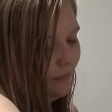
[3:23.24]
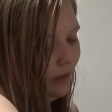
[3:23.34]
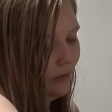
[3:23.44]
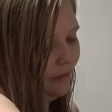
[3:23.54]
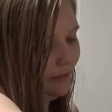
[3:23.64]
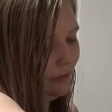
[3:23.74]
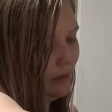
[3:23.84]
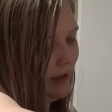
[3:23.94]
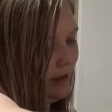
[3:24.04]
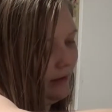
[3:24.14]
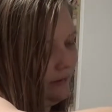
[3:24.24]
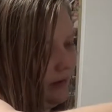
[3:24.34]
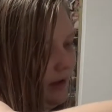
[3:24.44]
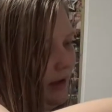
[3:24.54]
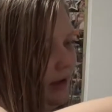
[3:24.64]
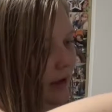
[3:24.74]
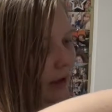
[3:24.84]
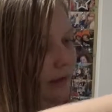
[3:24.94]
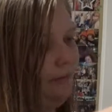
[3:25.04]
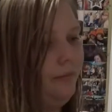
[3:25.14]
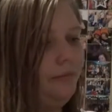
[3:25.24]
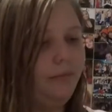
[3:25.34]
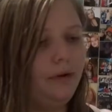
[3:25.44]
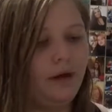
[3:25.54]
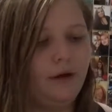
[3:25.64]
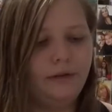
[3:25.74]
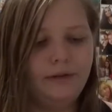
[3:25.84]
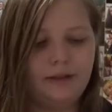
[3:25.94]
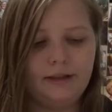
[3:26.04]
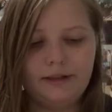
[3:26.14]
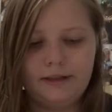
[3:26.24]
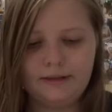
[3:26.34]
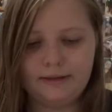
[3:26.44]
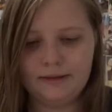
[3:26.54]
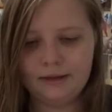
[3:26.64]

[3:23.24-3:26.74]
We also have, posters.